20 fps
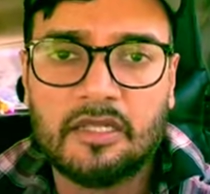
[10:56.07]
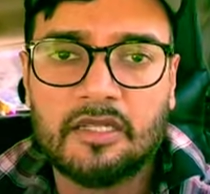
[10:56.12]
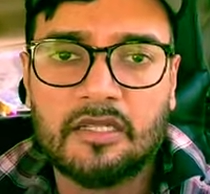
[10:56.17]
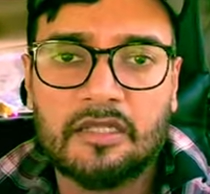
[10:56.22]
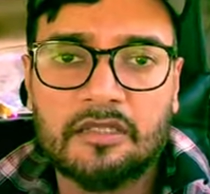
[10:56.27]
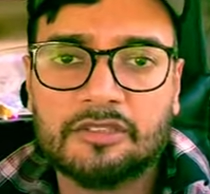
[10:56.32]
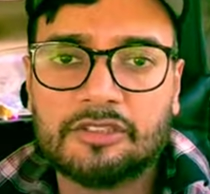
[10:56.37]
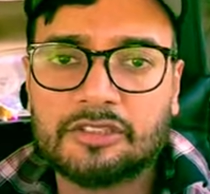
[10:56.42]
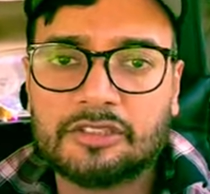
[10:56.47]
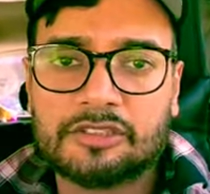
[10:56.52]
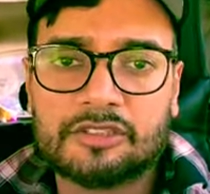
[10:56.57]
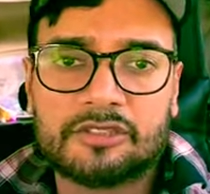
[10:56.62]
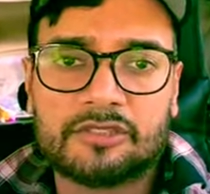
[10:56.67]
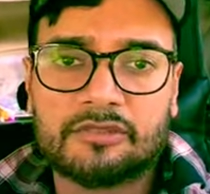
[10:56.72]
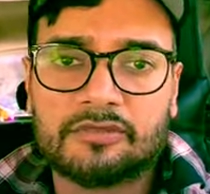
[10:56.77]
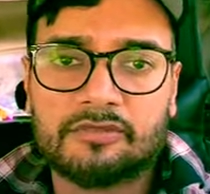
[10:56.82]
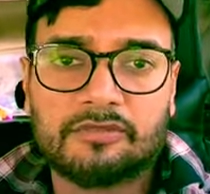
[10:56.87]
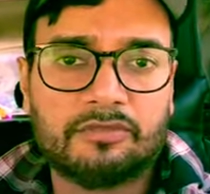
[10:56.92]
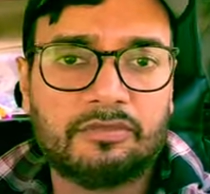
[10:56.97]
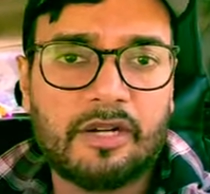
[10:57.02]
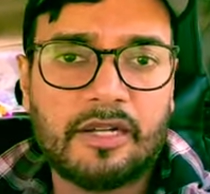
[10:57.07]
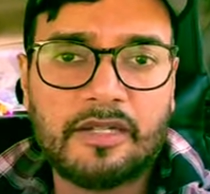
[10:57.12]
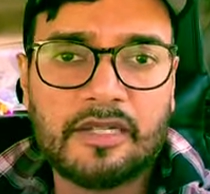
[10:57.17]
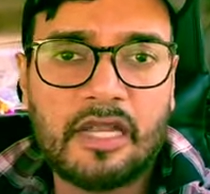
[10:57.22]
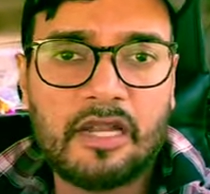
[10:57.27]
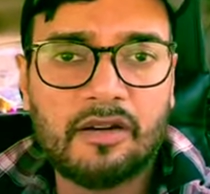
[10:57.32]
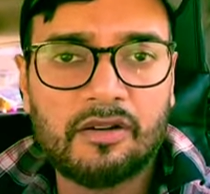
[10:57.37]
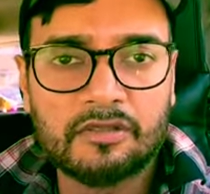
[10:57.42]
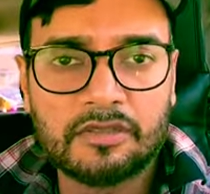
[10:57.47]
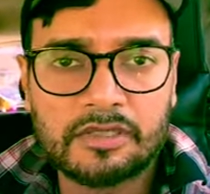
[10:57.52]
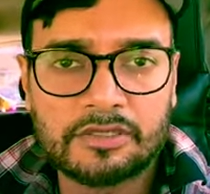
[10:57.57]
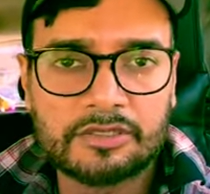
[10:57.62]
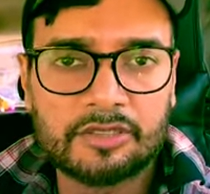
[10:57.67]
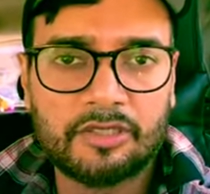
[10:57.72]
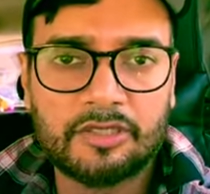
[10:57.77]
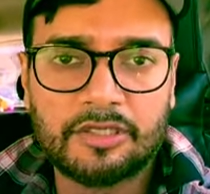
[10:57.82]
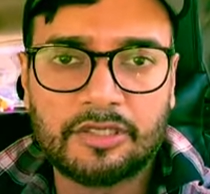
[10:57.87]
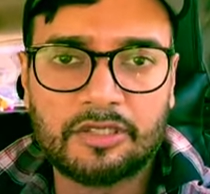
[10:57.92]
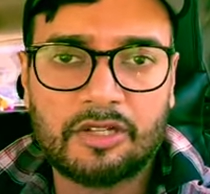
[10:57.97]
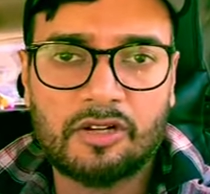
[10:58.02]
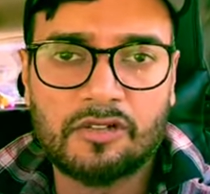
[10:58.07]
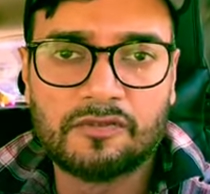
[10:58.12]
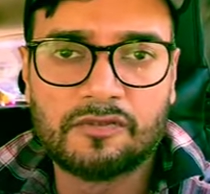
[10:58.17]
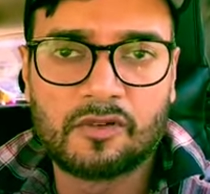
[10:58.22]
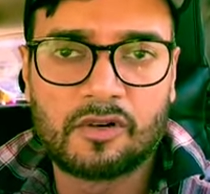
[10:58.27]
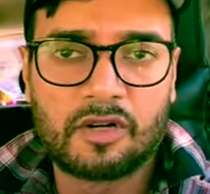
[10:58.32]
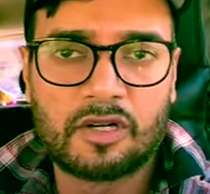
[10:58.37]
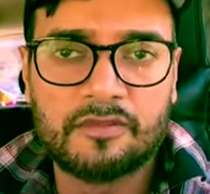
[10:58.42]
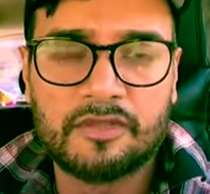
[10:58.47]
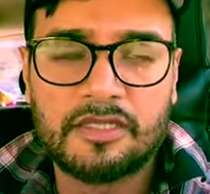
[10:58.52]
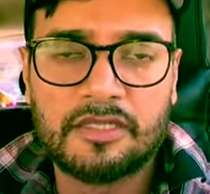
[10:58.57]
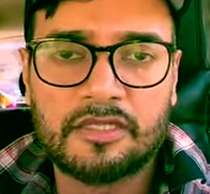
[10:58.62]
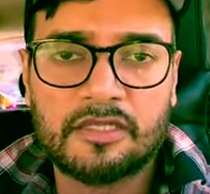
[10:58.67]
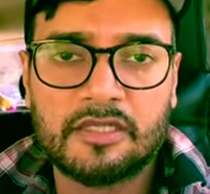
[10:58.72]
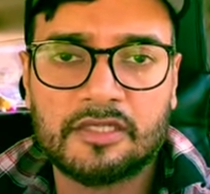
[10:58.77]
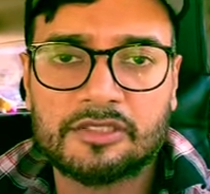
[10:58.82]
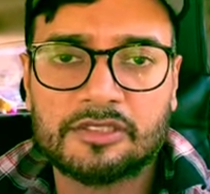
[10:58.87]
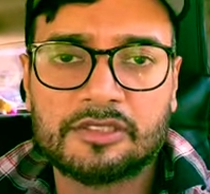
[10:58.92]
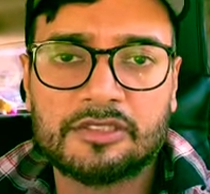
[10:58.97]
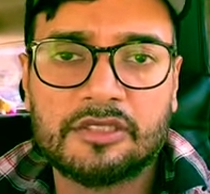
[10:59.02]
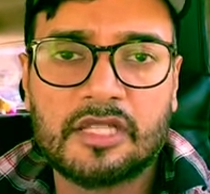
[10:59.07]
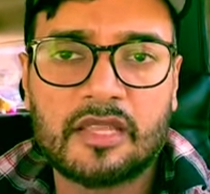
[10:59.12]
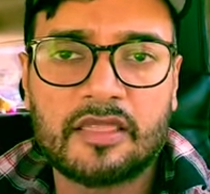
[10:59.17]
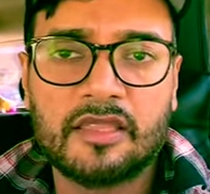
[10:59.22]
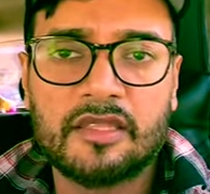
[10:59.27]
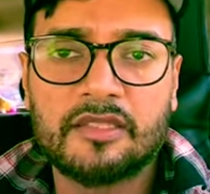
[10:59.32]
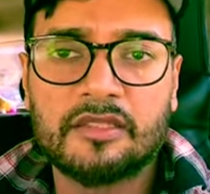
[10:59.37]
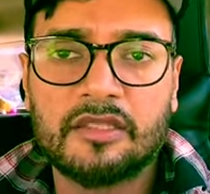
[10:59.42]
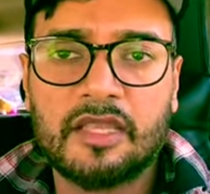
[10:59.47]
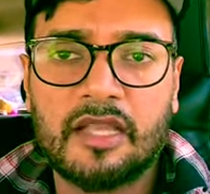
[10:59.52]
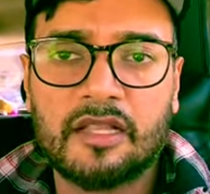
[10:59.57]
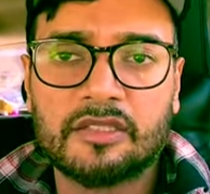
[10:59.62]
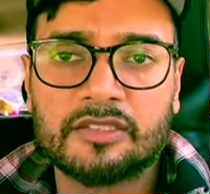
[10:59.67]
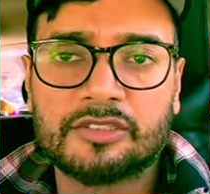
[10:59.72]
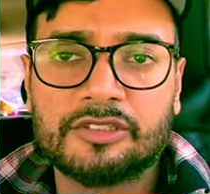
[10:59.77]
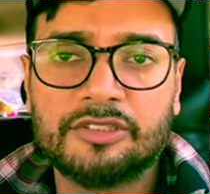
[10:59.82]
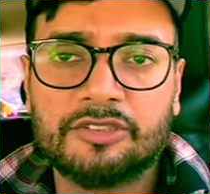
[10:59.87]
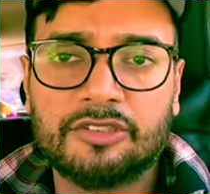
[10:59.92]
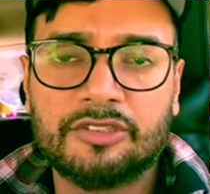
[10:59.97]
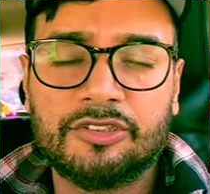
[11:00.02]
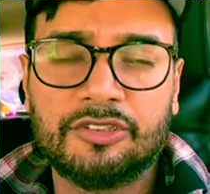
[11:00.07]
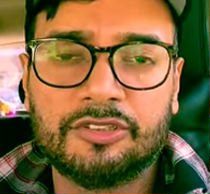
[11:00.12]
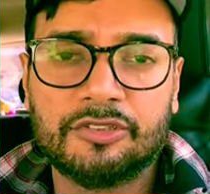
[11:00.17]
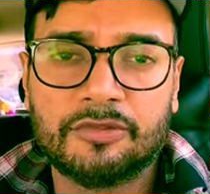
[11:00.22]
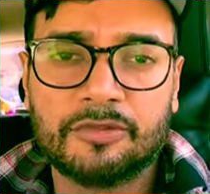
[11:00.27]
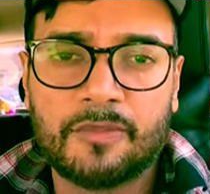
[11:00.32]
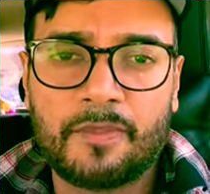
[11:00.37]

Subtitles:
just right now, that's all you can hope for. I mean, there's nothing else you can do.